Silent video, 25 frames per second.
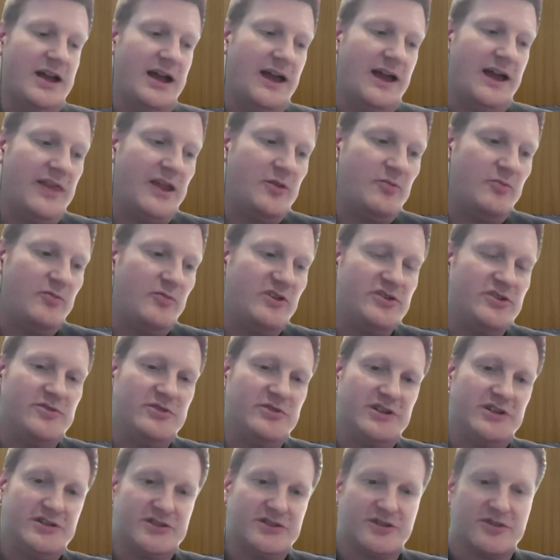And then we do
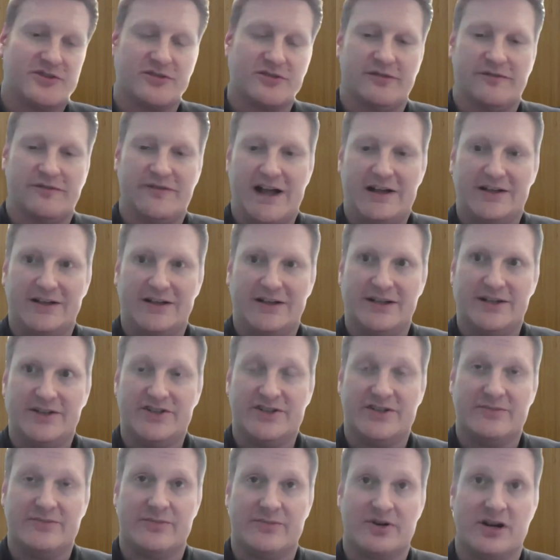an internal
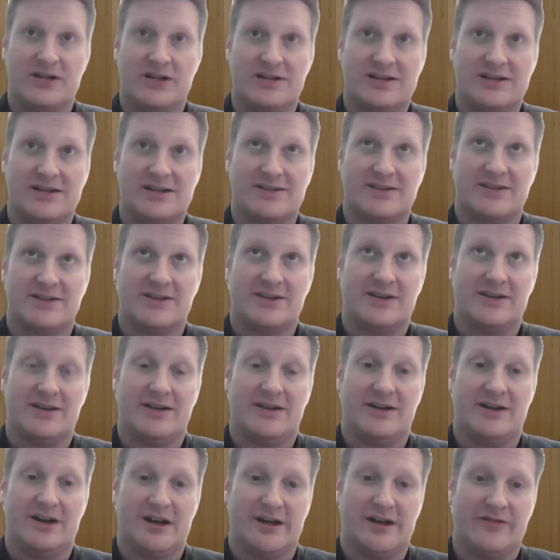validation process on
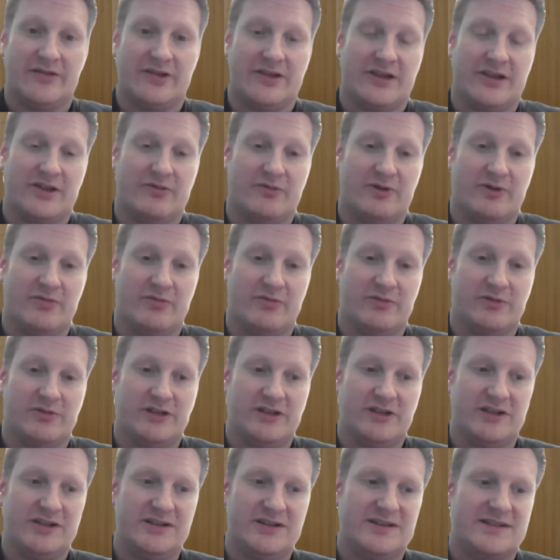everything we
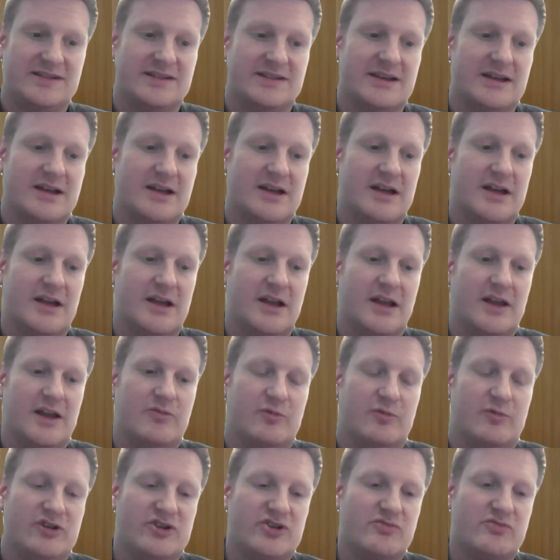release,
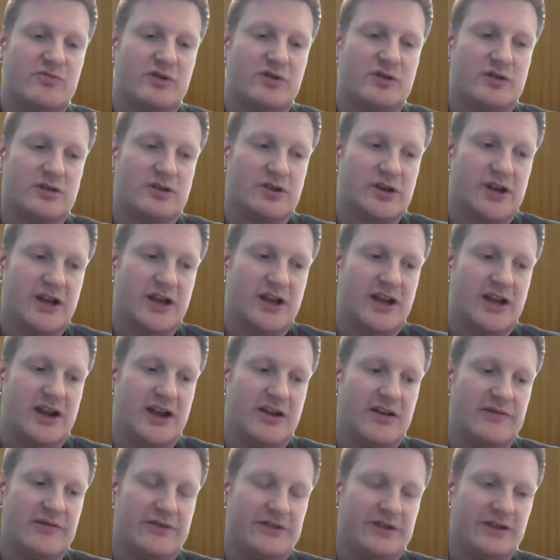in which we're looking
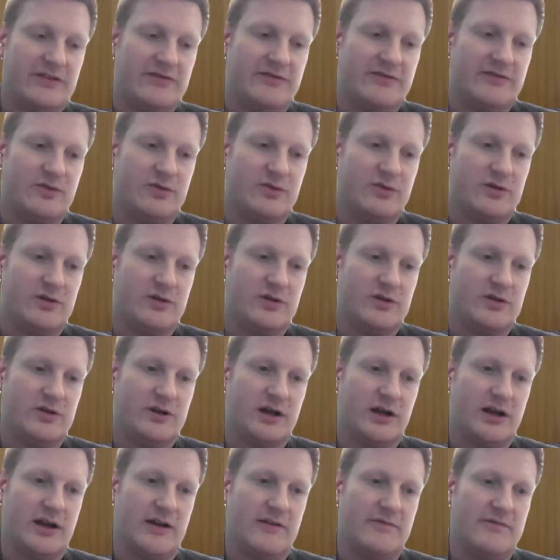carefully for
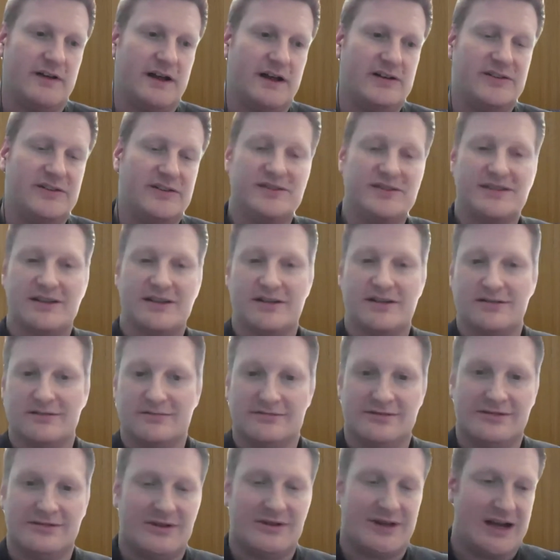values that
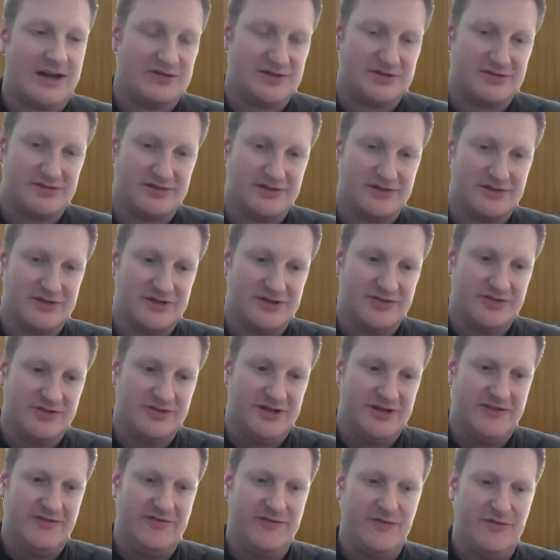are
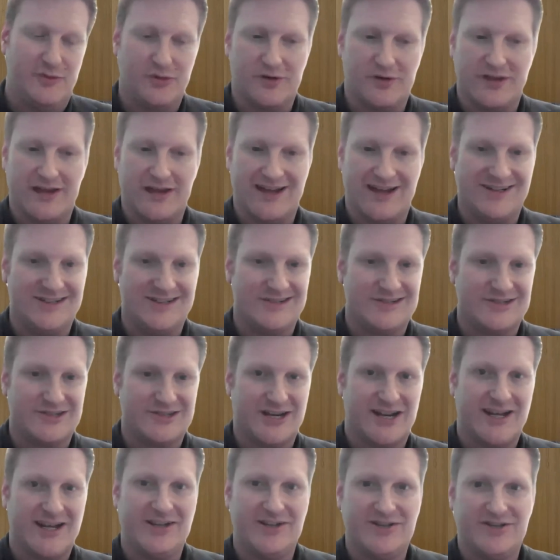counterintuitive or that
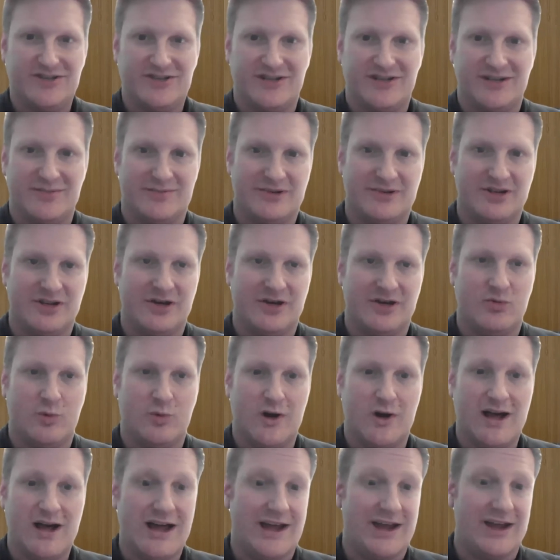change in a big
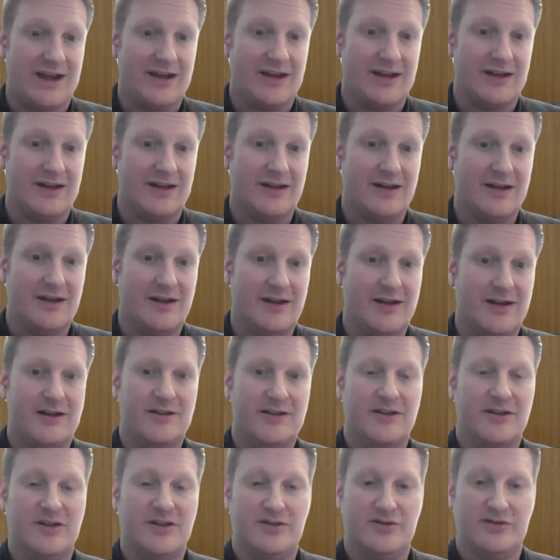way
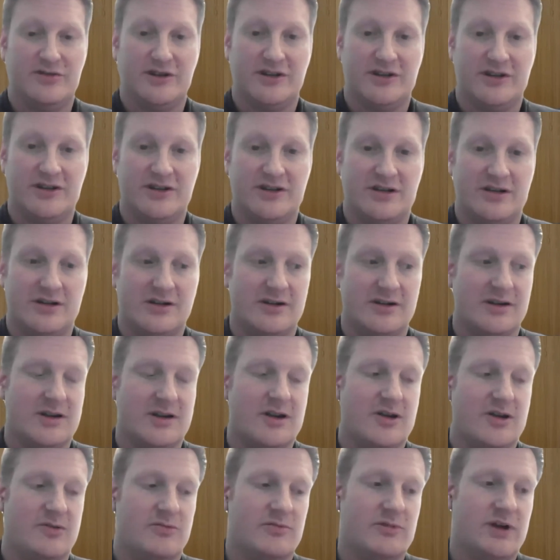year to year,
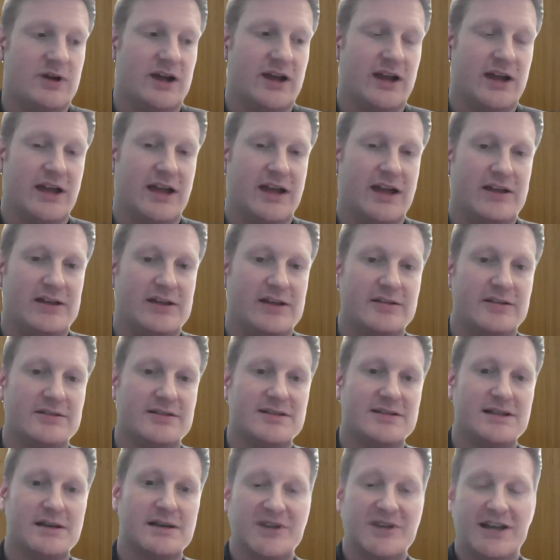right? And
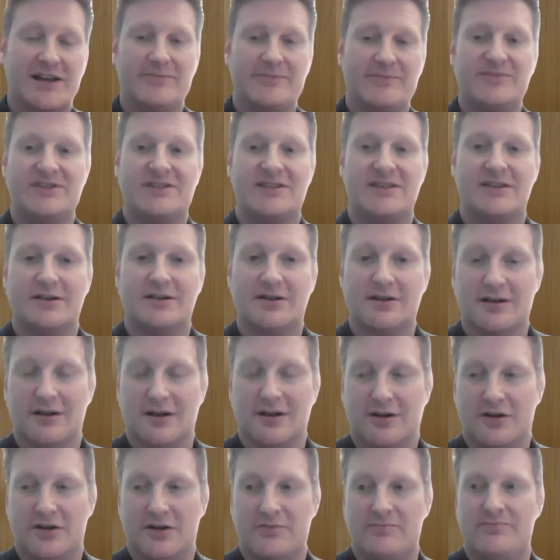sometimes there
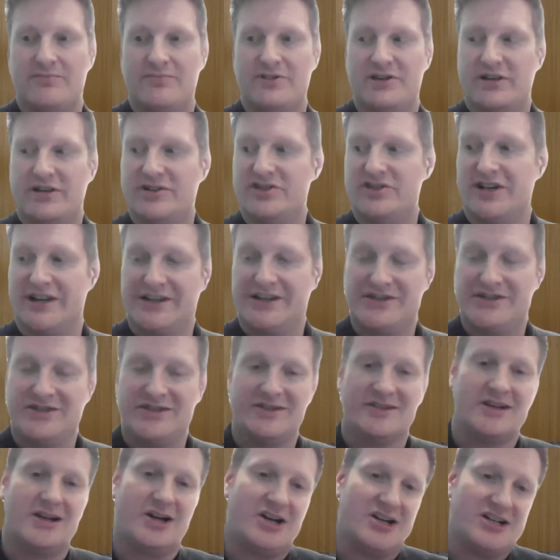are big
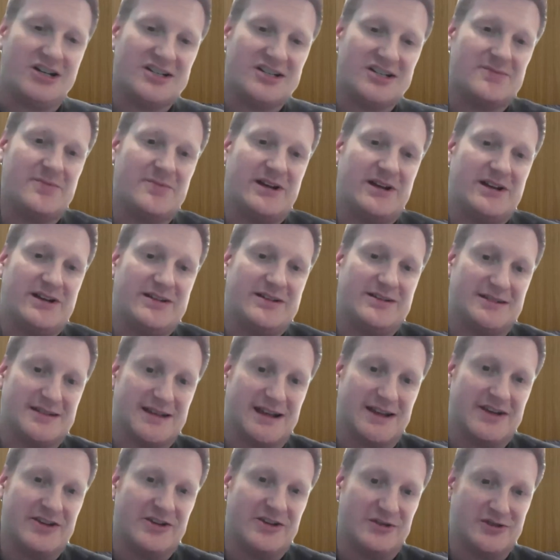changes caused by
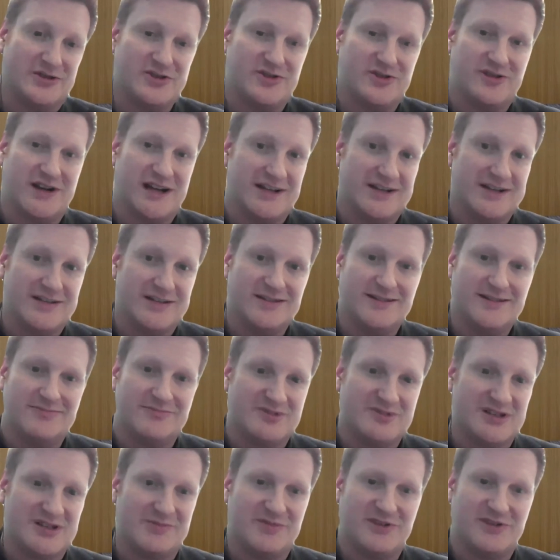secular trends,
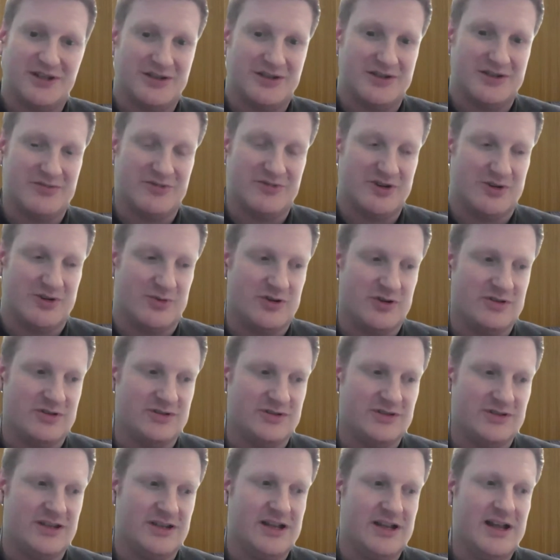something in the real
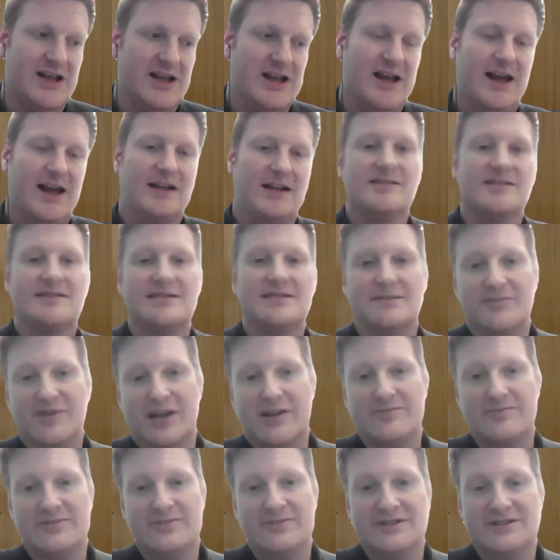world. And
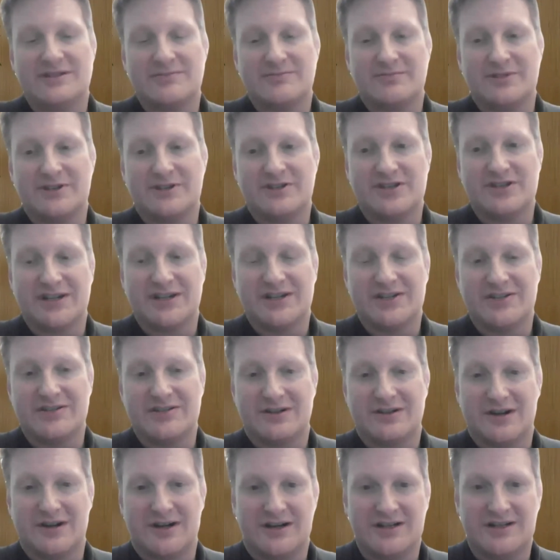sometimes big changes
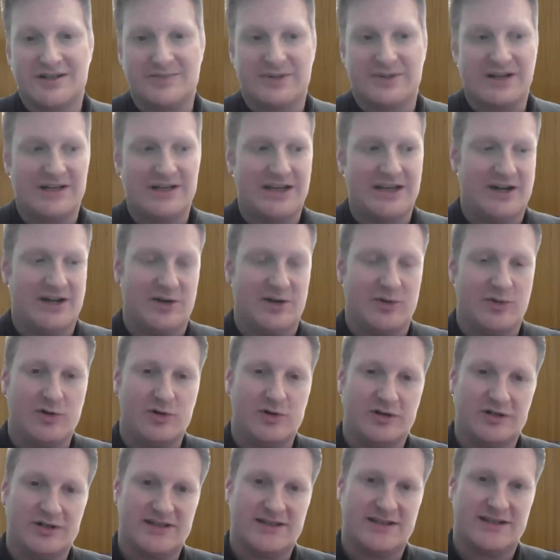are caused by data
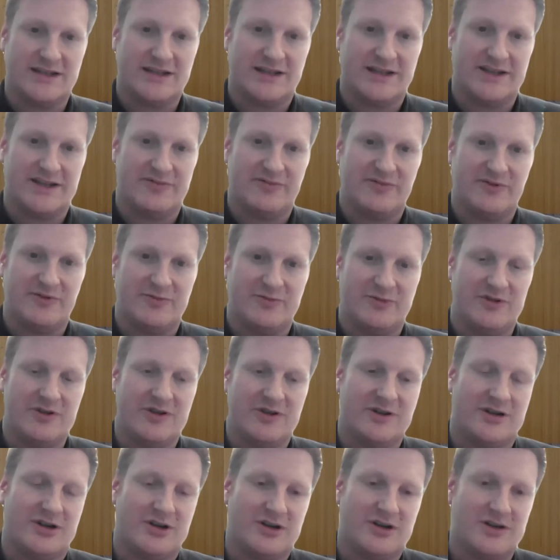quirks, and we
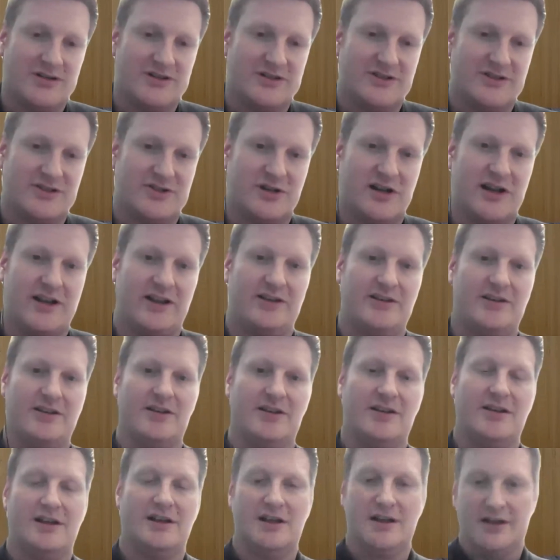work hard to try
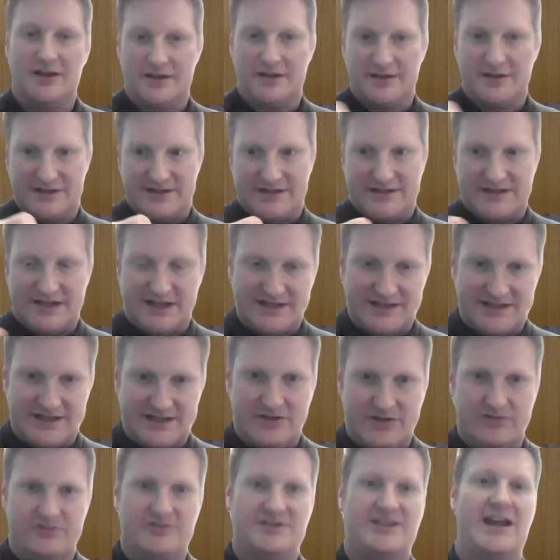and suss
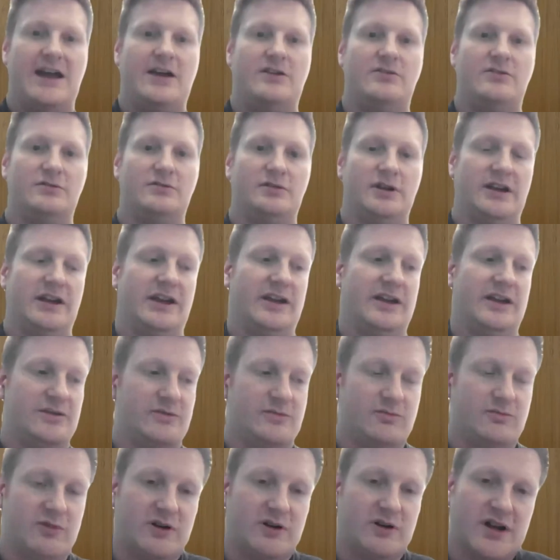those out.
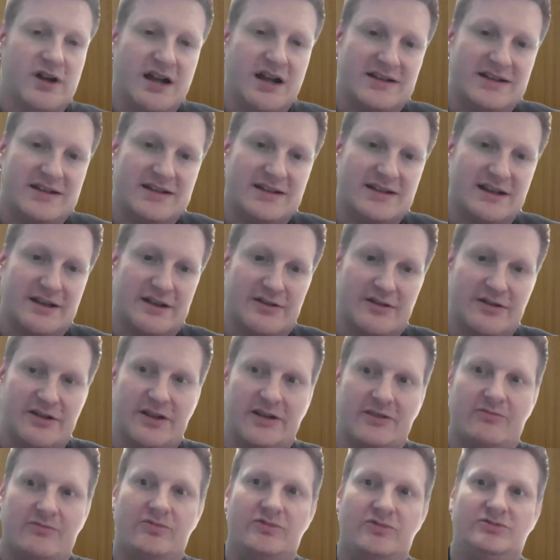And where
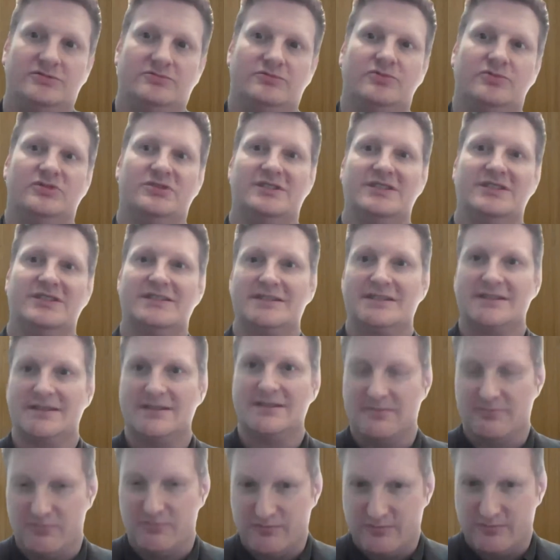necessary, we'll
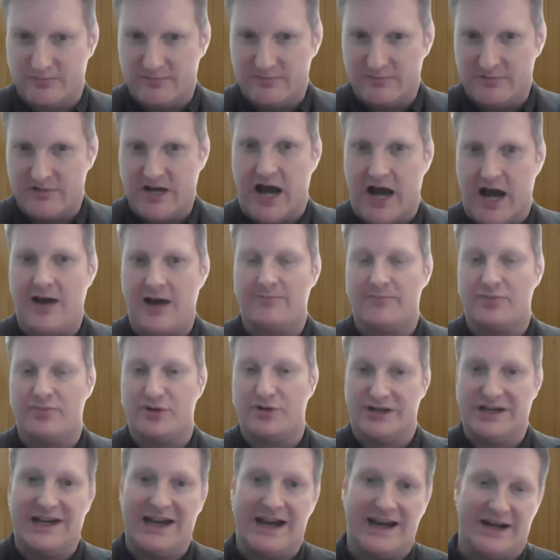not
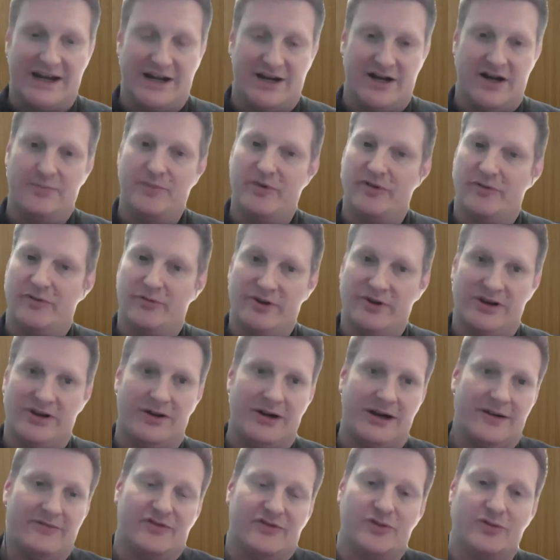put data up if we
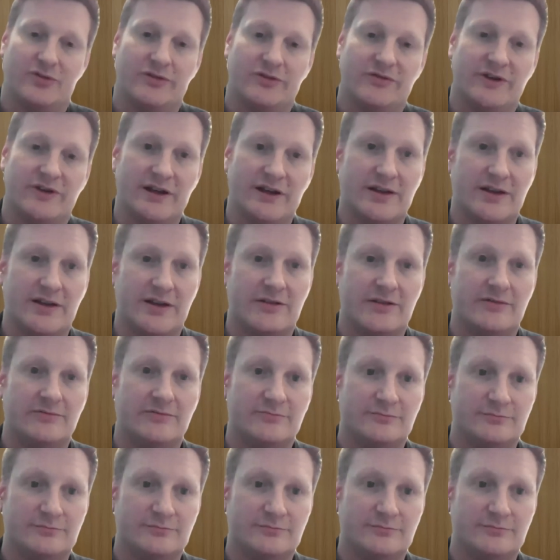don't have total faith in it.